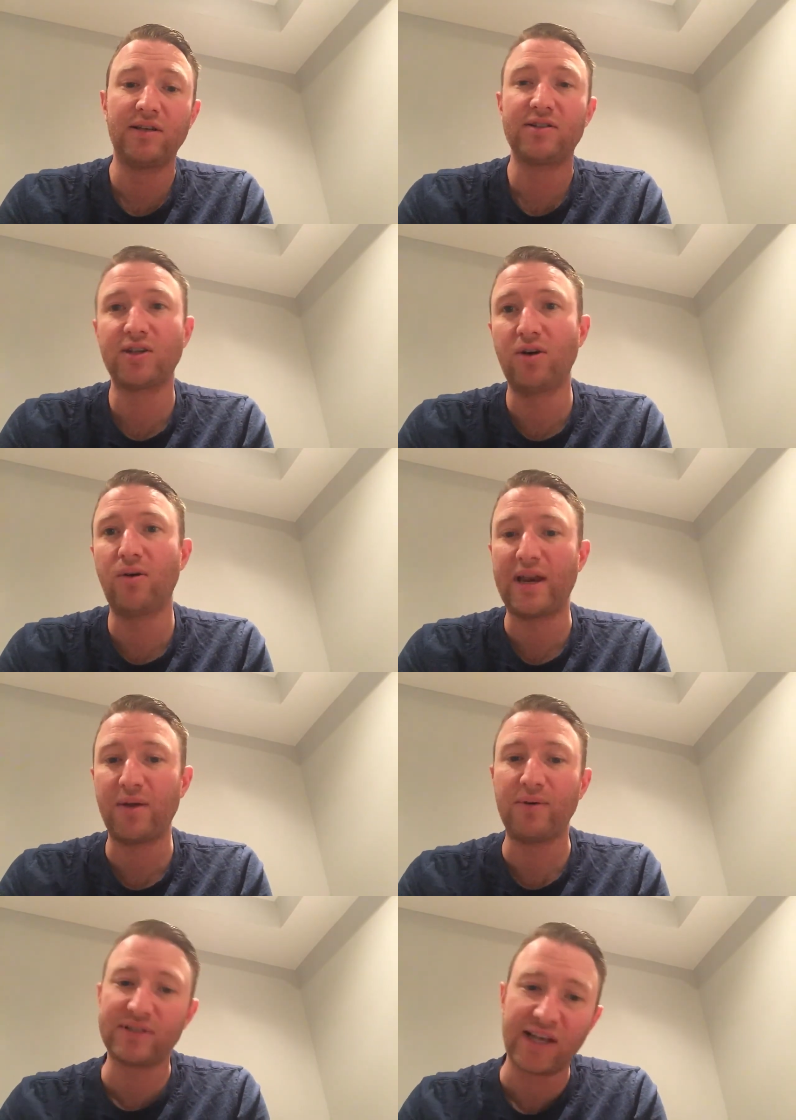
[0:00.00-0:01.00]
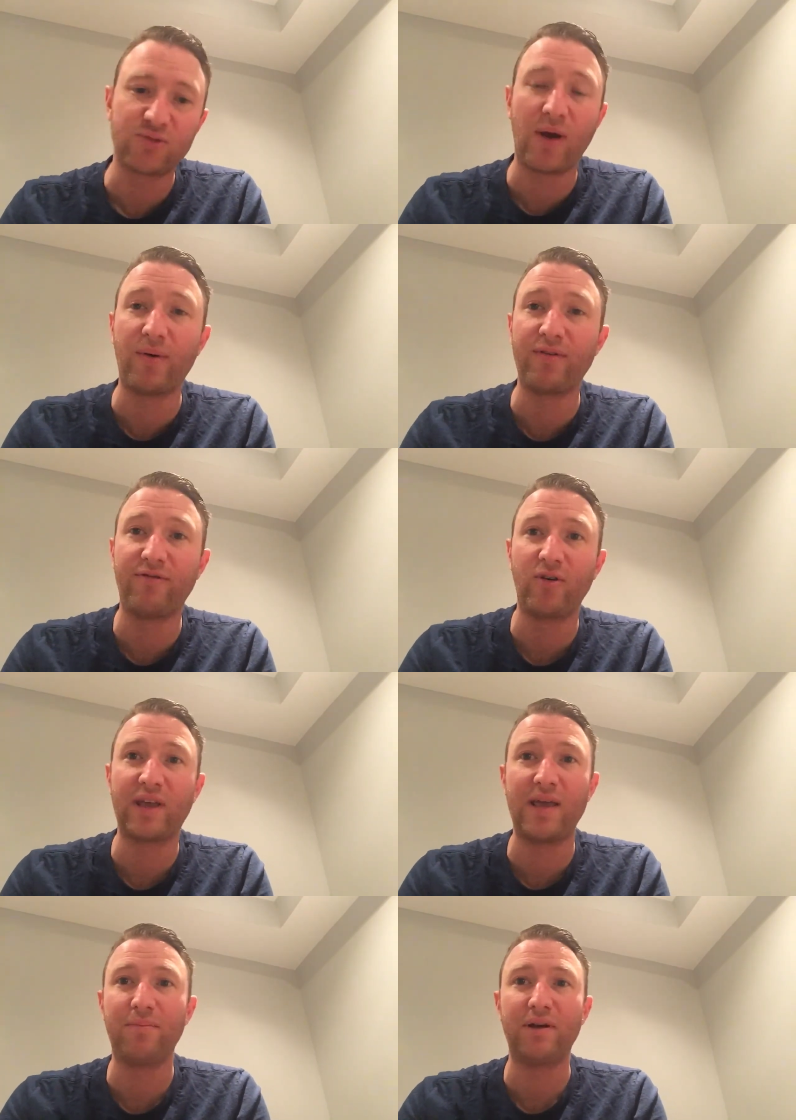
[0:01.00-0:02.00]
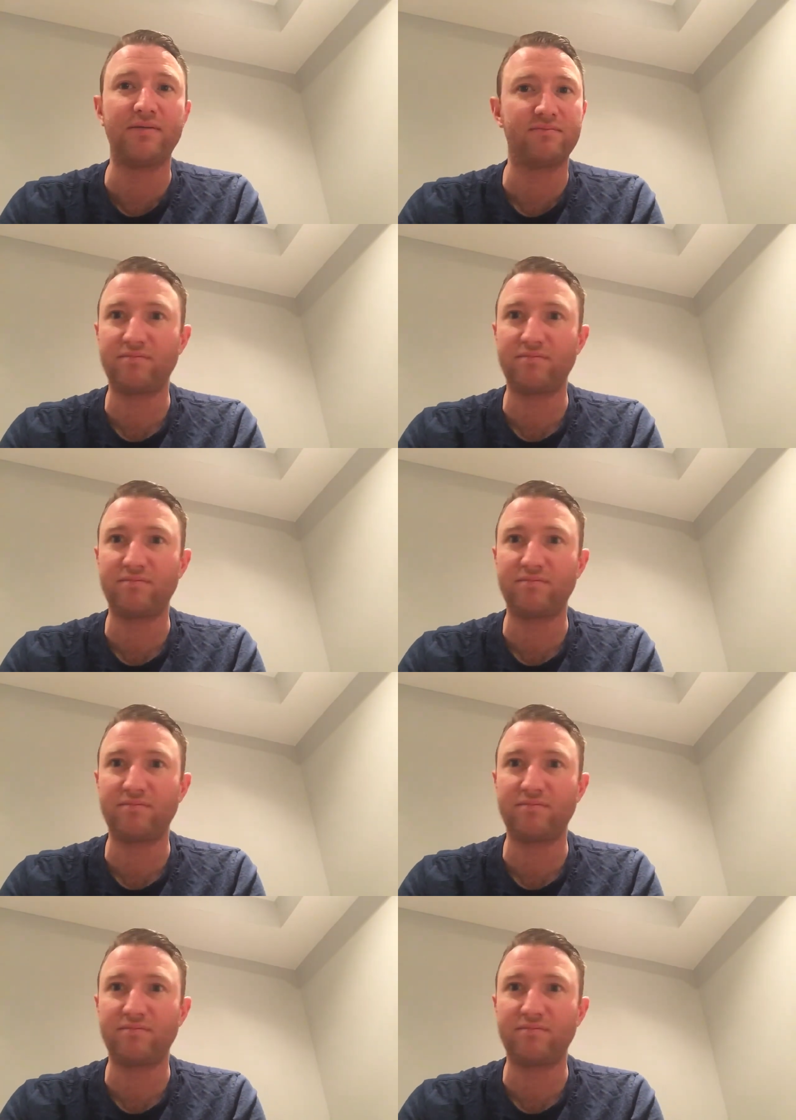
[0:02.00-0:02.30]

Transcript: So, anyways, that's why I went full game. But